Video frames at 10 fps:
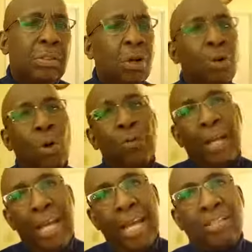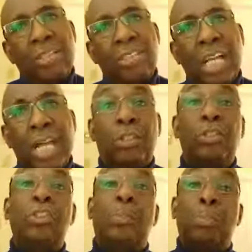Don't overexercise,
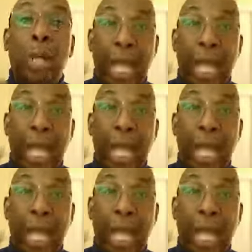because you can